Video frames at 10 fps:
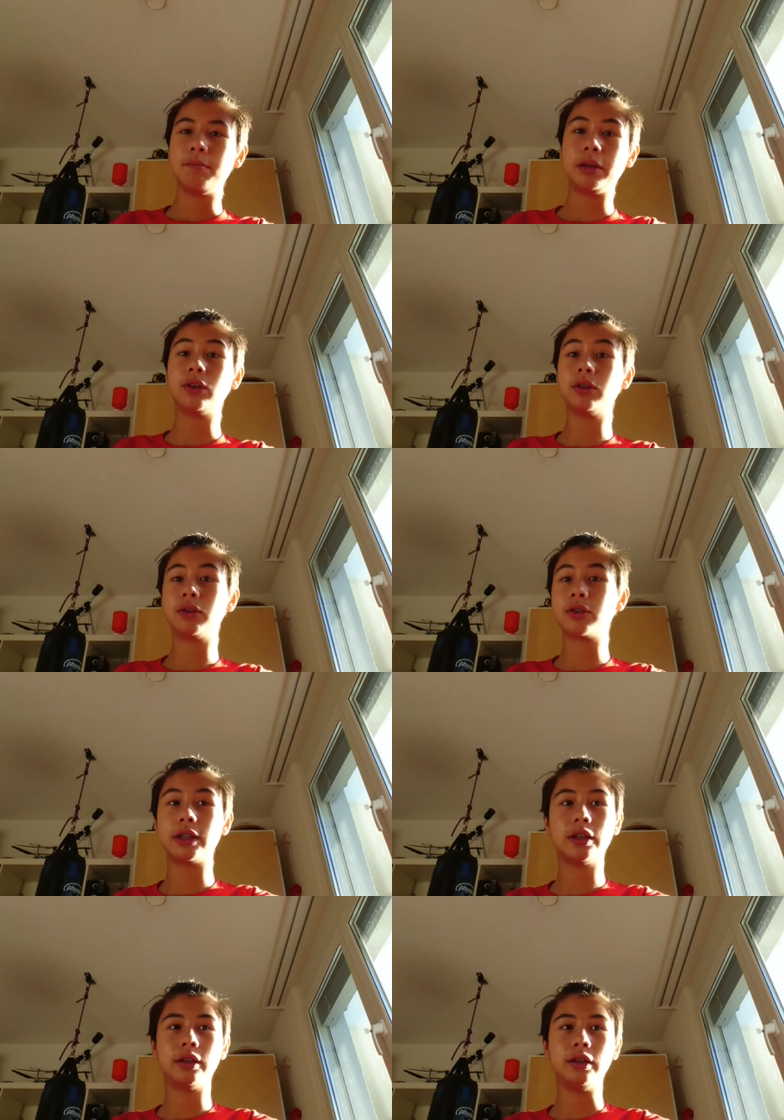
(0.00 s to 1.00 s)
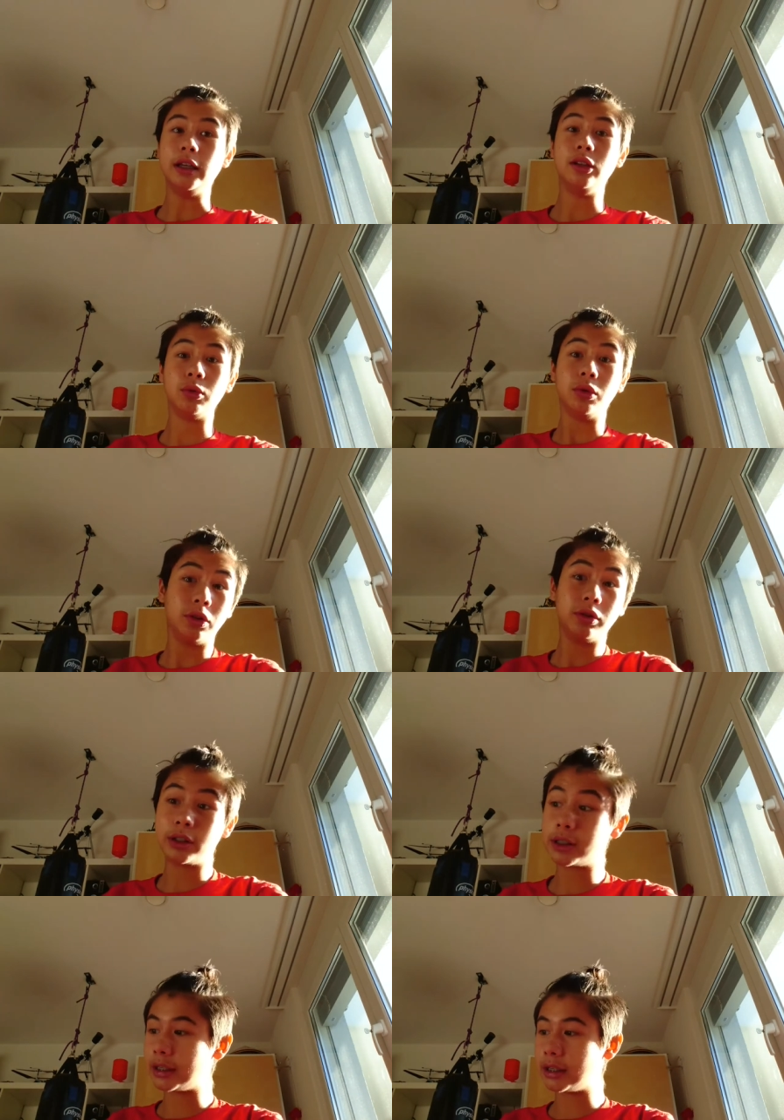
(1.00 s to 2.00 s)
because uh, they don't
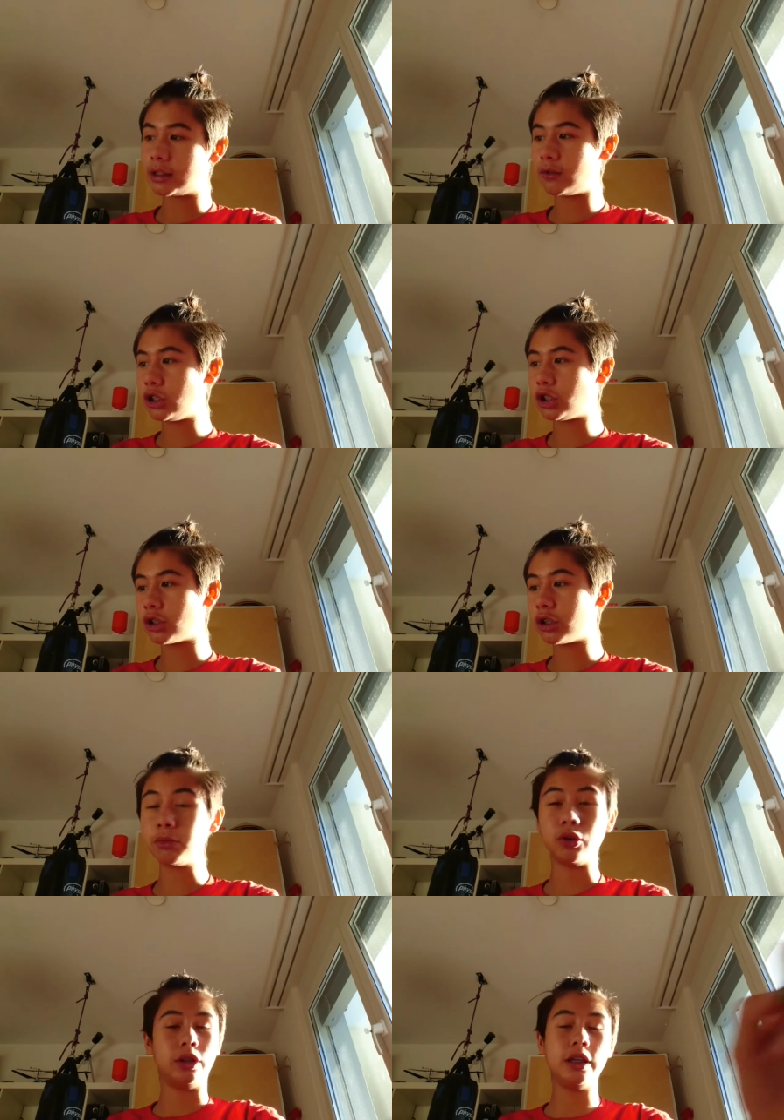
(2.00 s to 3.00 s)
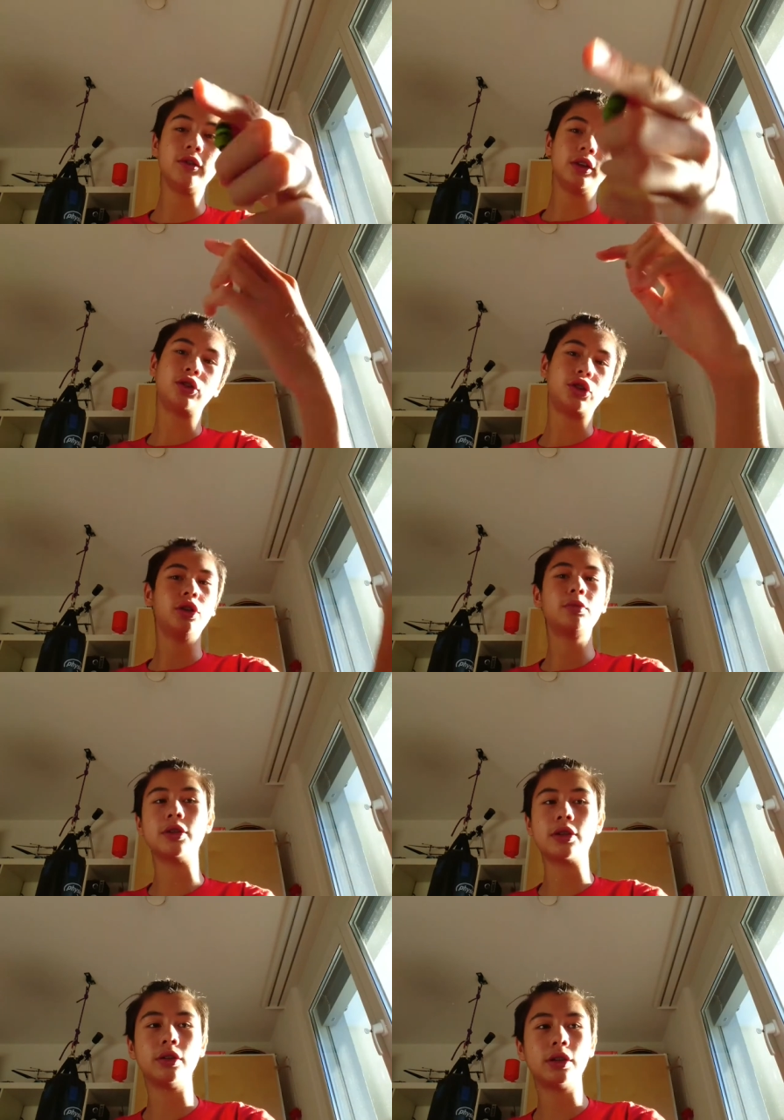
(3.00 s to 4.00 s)
understand Swiss German, or even the
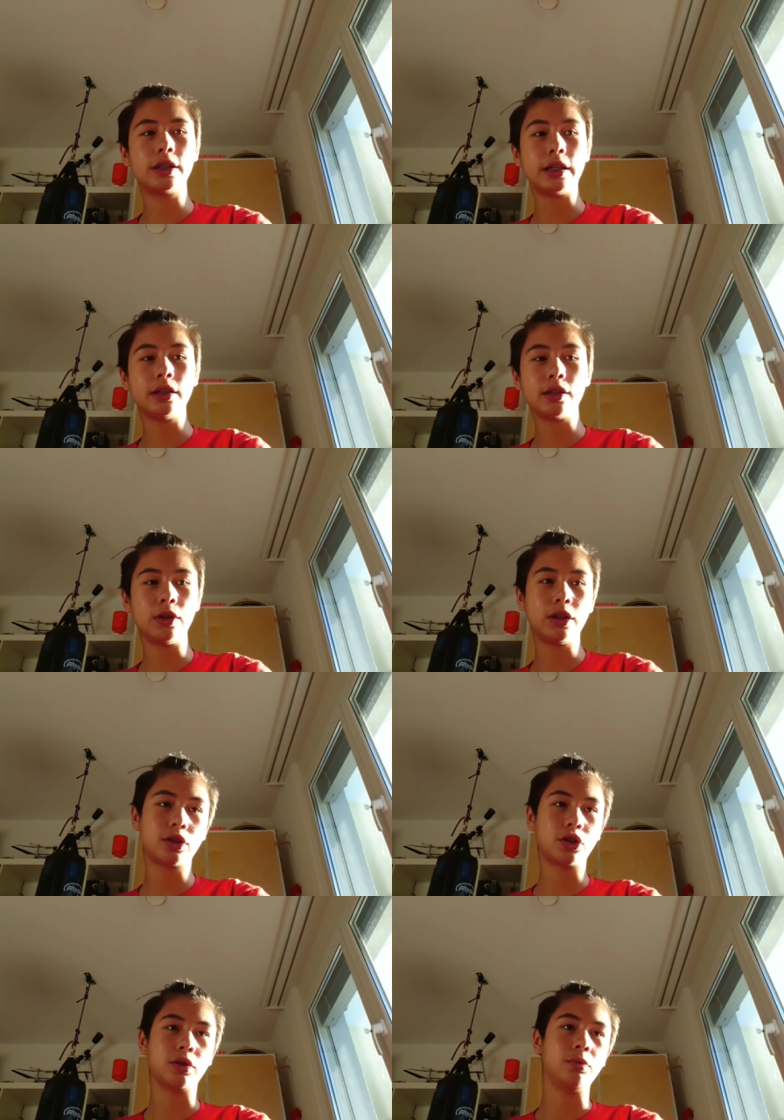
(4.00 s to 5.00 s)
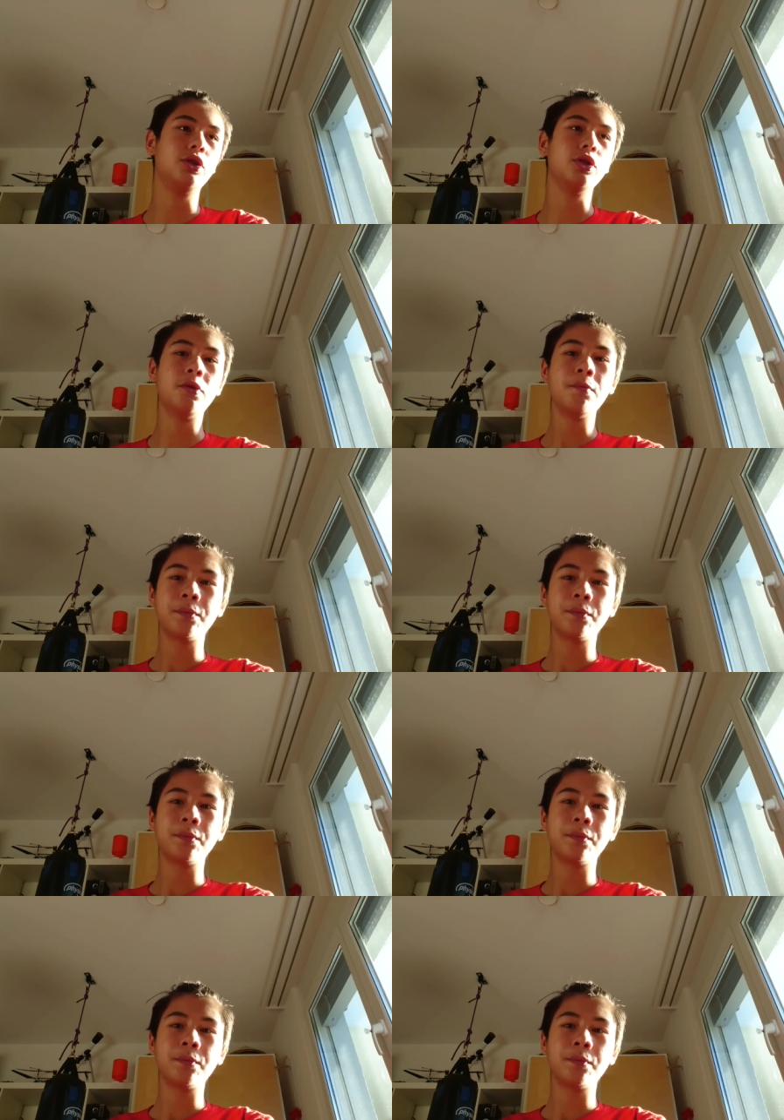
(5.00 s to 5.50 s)
Germans understand Swiss German, so